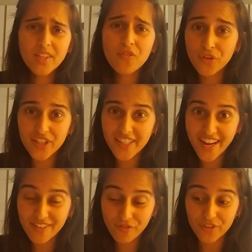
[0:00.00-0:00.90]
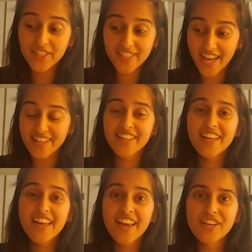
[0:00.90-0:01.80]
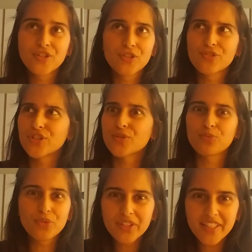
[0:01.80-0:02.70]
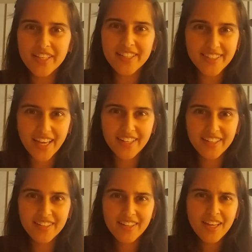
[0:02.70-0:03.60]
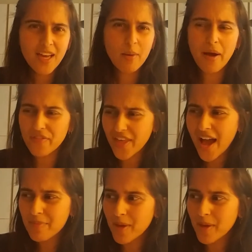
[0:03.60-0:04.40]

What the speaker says: for the day, and you're just really excited about that.